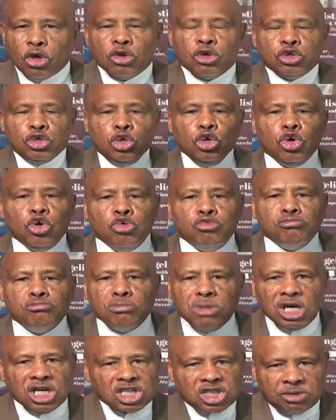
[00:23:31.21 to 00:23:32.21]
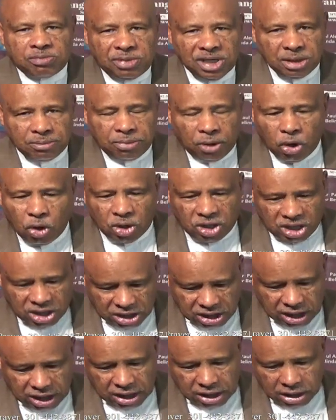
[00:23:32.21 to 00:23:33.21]
You must be born
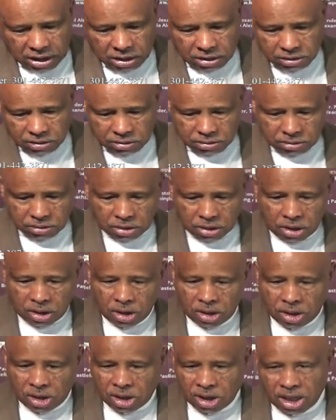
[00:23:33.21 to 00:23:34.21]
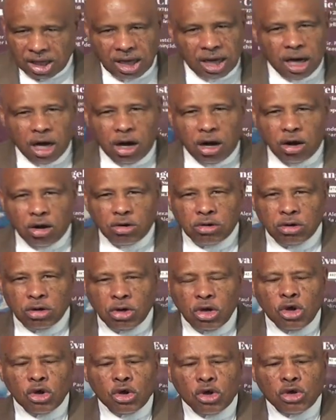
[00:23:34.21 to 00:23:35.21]
again. Hello?
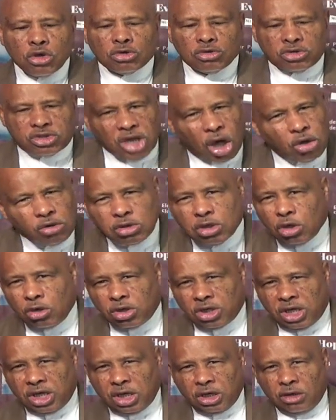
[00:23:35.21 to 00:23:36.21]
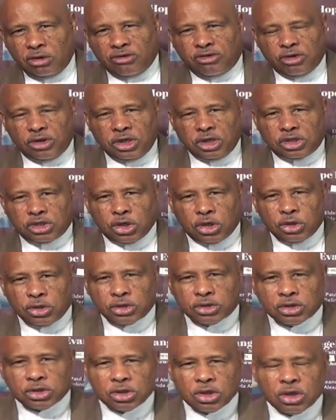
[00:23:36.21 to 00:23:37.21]
Don't go to hell from the
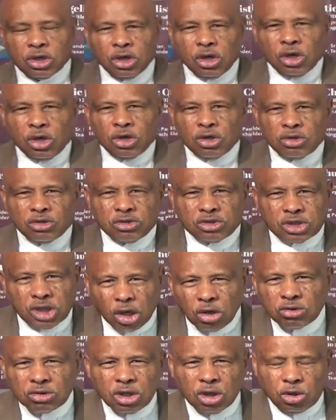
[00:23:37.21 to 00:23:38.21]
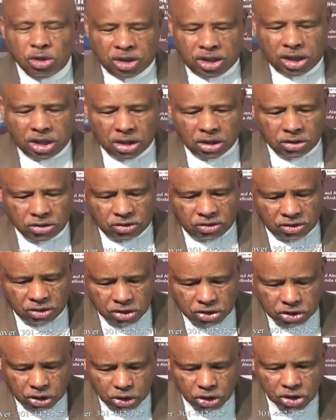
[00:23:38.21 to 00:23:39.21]
church. Don't go to hell from the
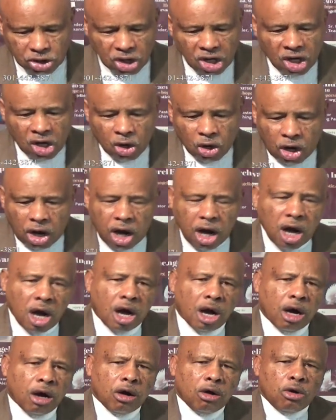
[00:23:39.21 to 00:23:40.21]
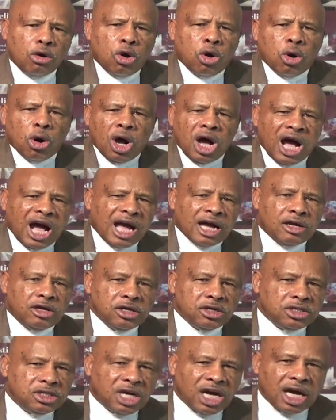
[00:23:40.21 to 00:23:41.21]
church. Oh, I hear
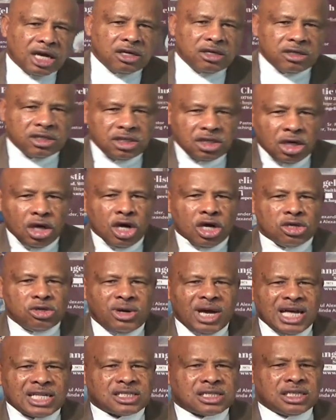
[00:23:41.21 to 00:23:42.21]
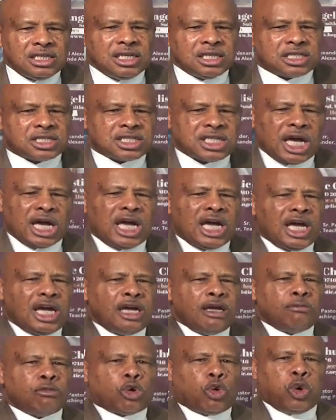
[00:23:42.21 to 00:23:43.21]
you. I hear you. You're asking the
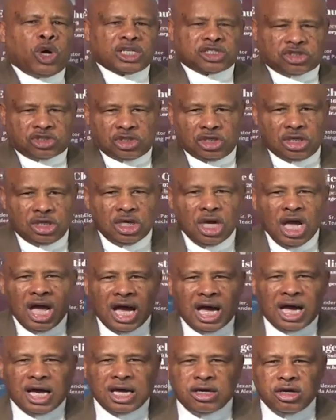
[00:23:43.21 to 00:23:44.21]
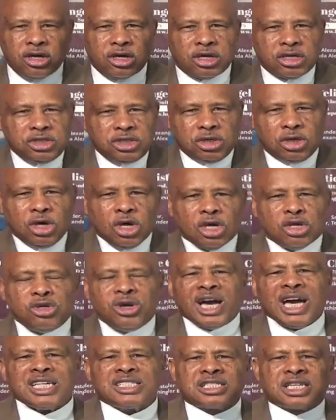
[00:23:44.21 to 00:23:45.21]
same question. I hear you.
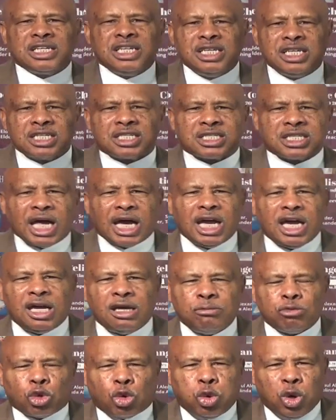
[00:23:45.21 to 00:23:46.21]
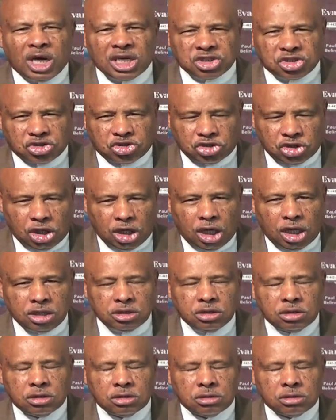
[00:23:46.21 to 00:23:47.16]
You're asking the same question